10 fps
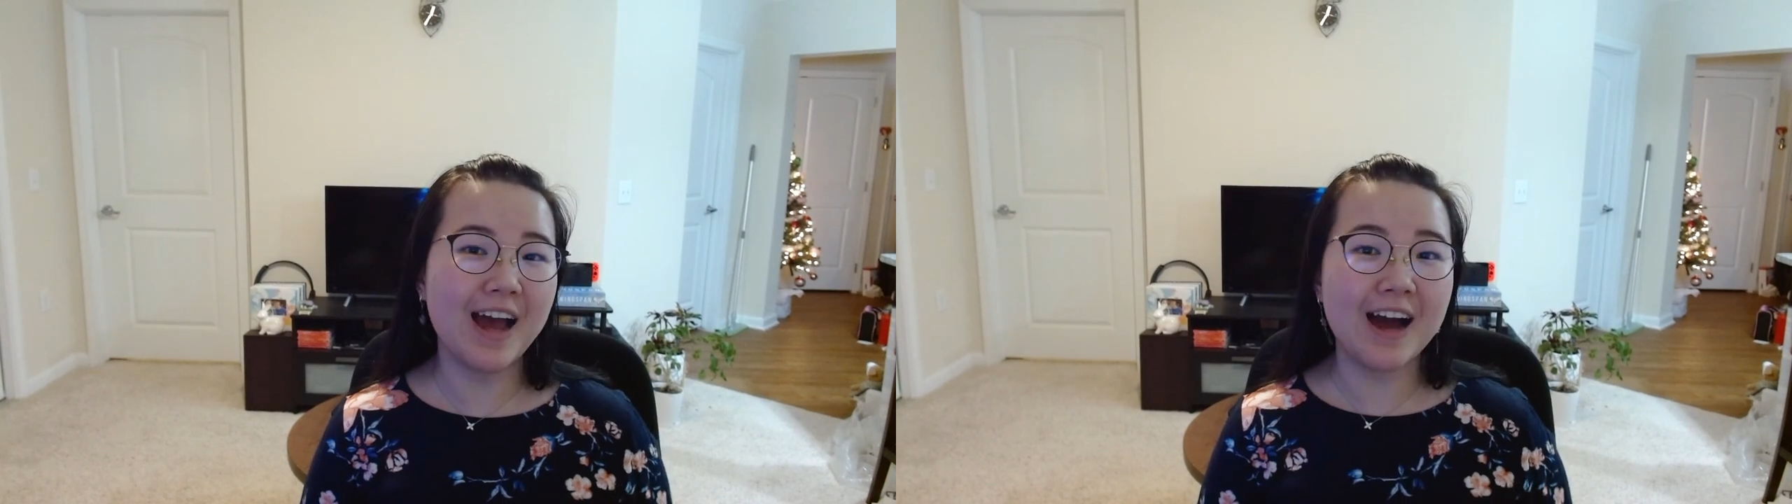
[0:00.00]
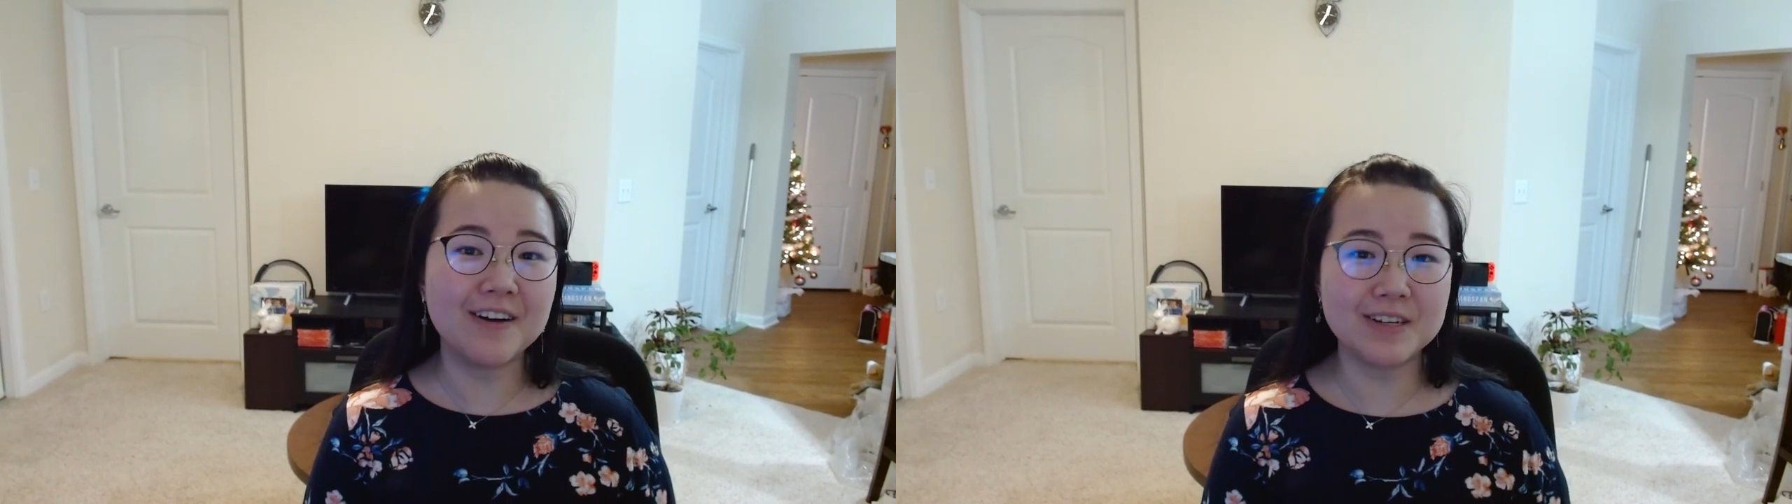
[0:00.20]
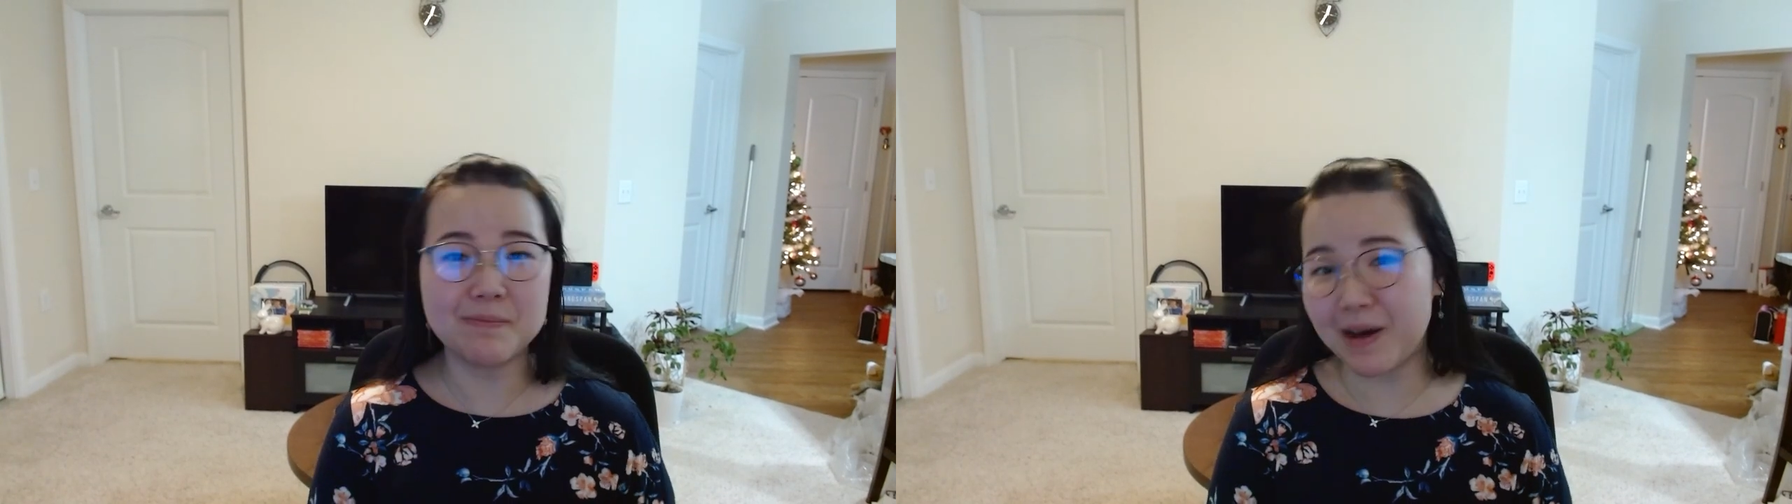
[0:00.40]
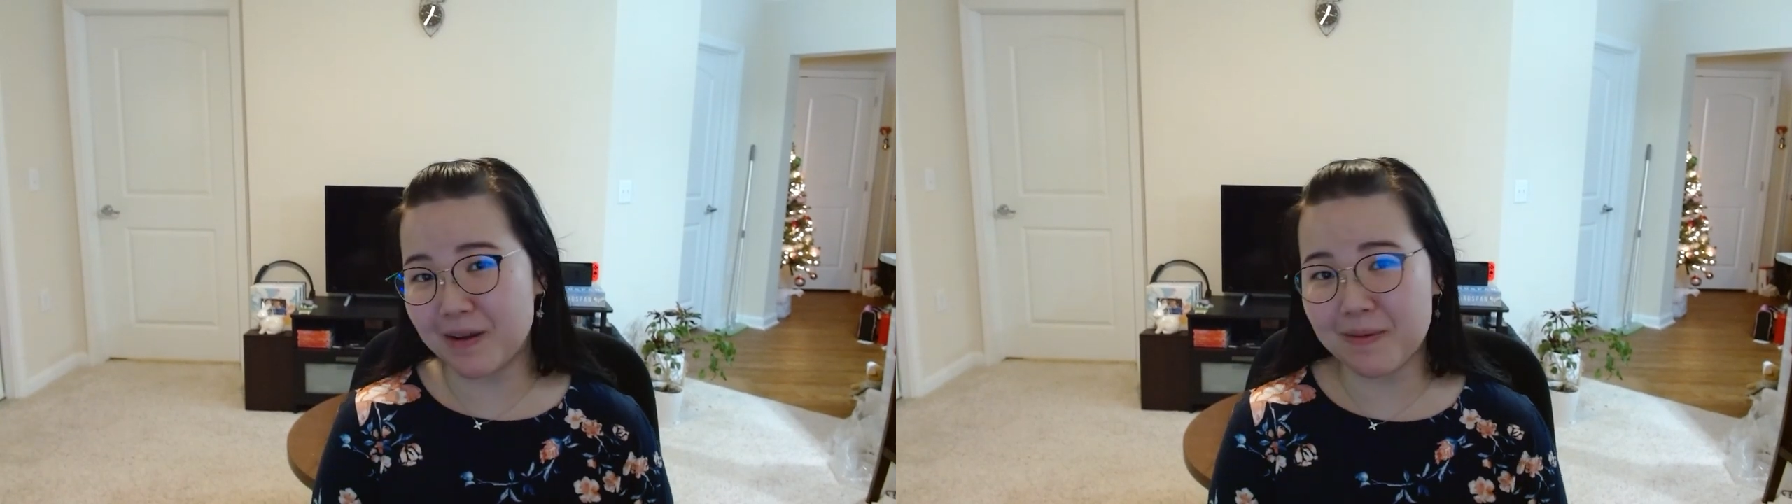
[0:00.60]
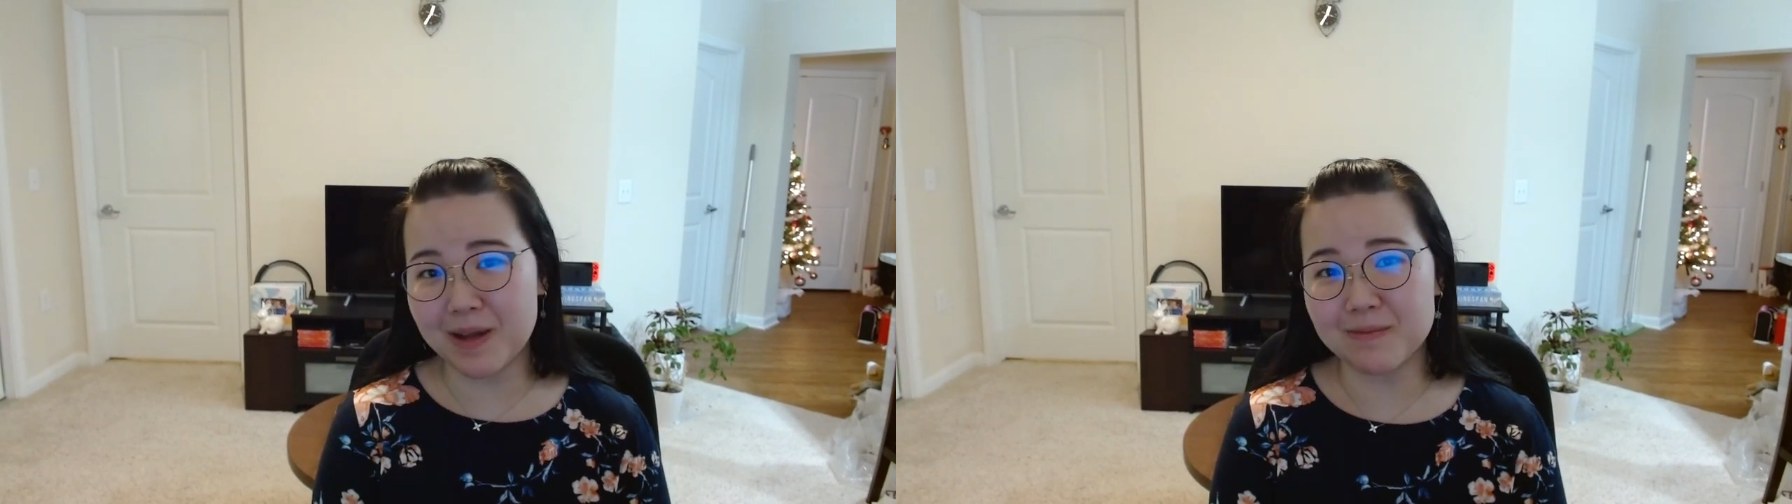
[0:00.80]
out about
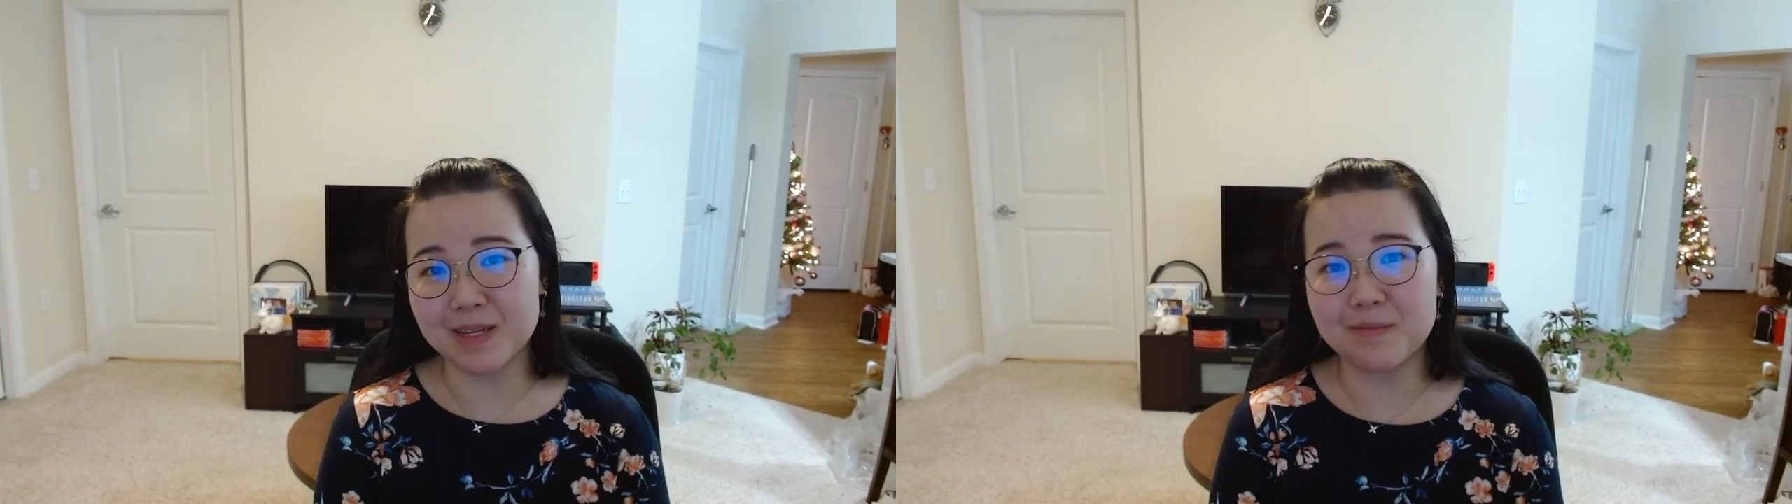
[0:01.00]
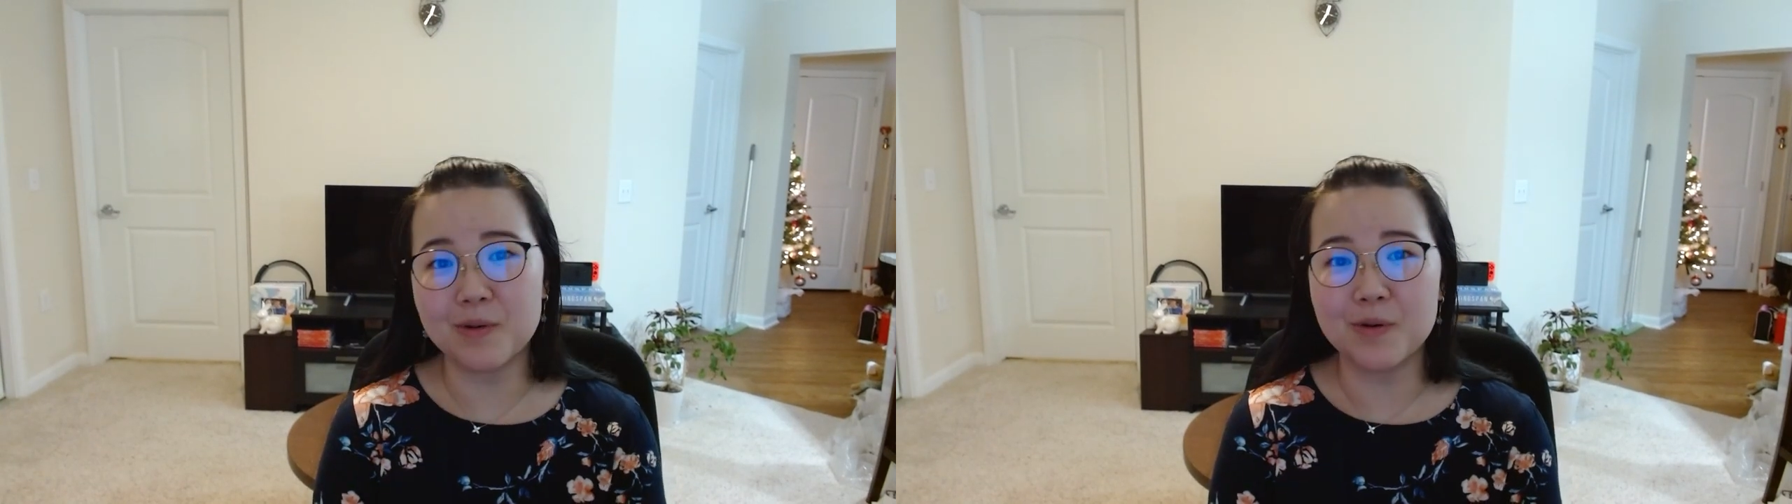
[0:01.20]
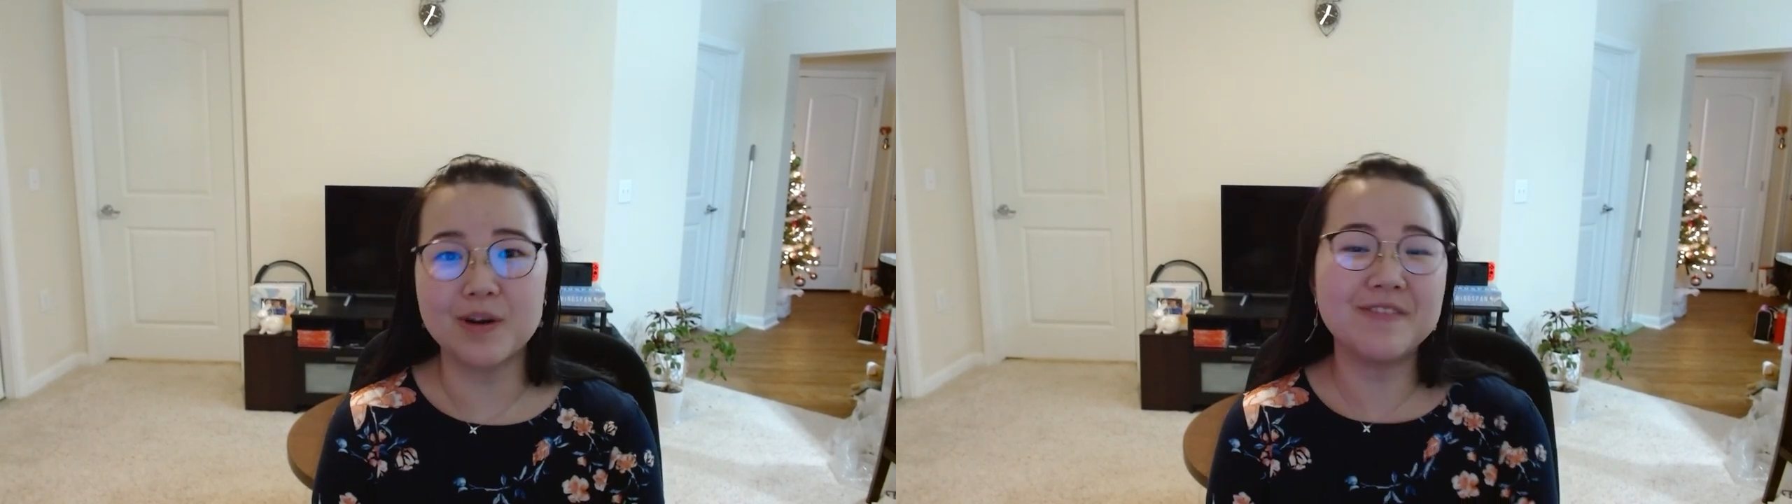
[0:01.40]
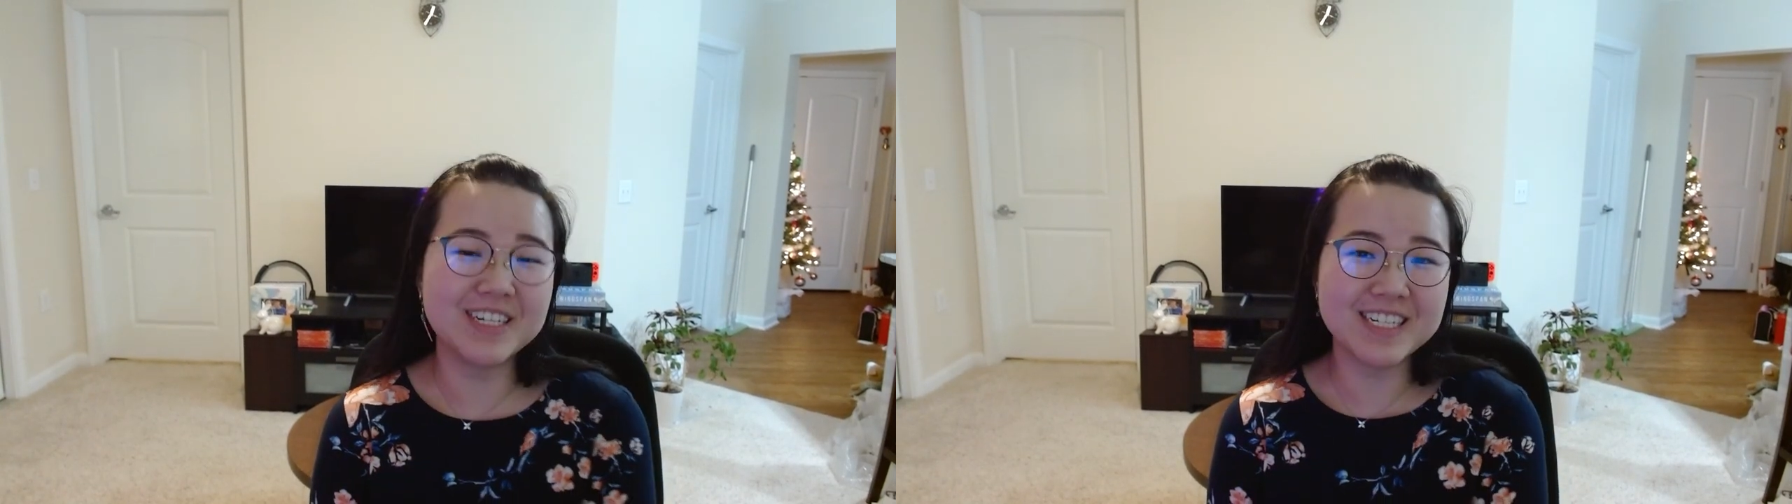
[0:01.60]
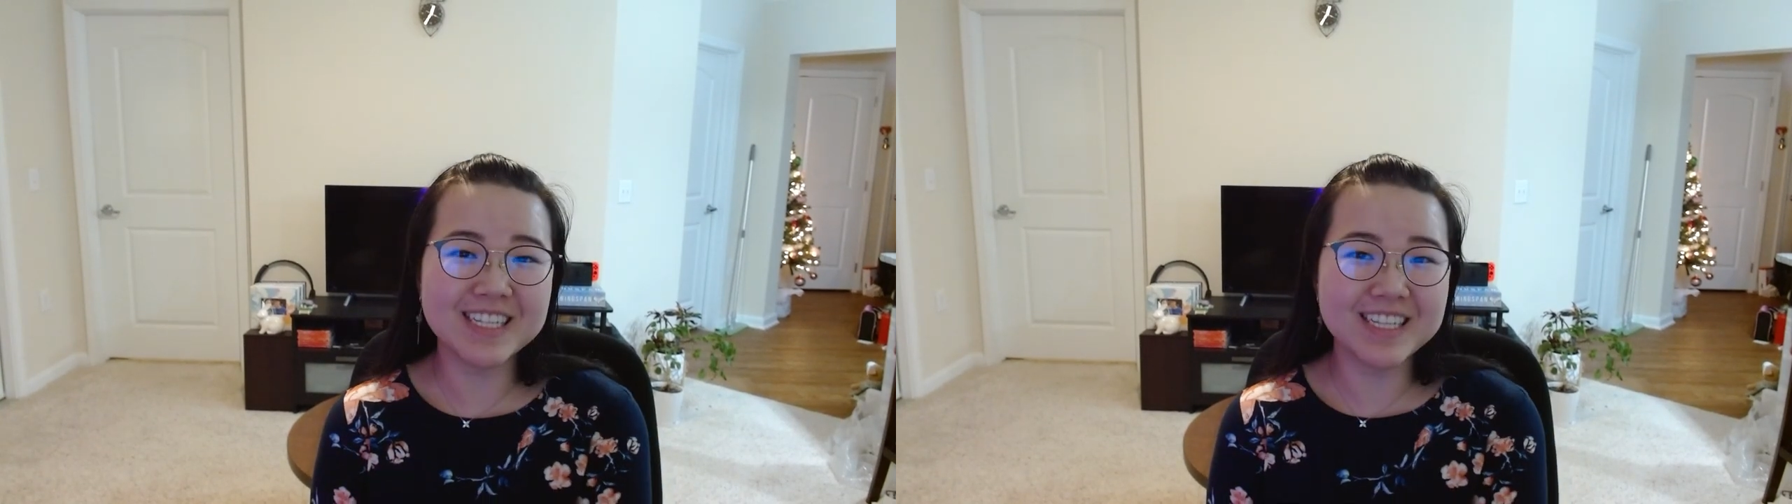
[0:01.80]
APAMSA more
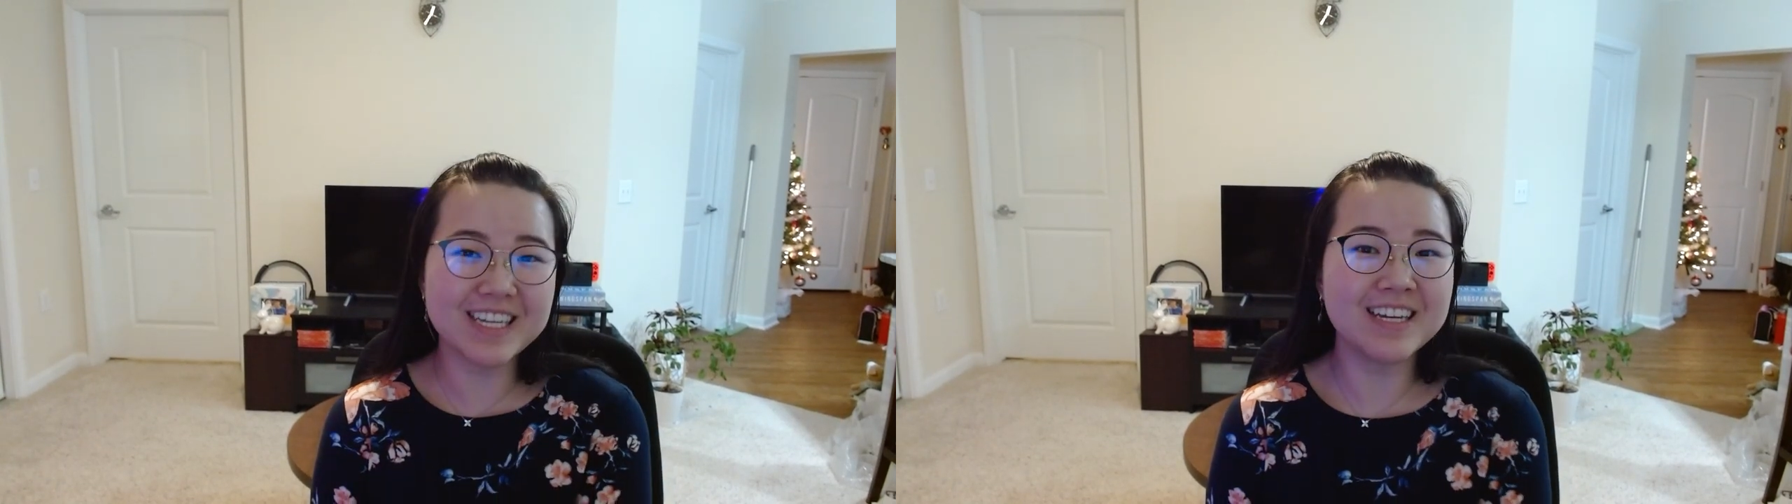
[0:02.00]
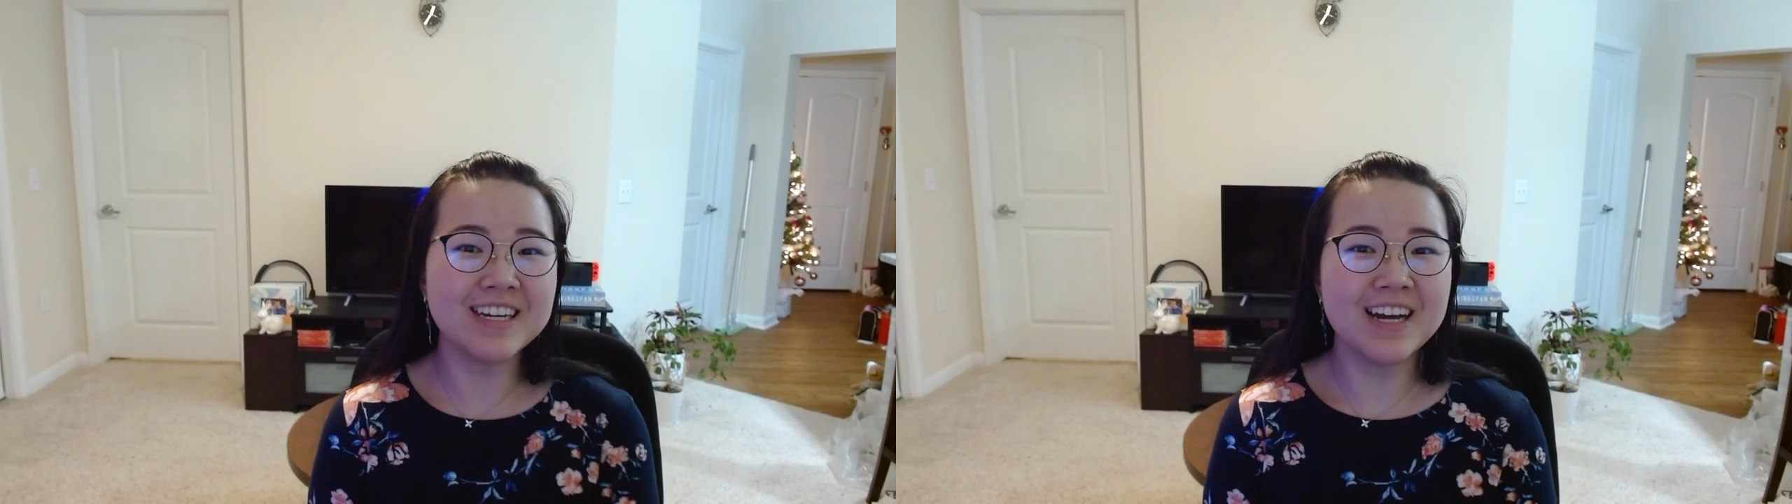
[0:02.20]
efficiently.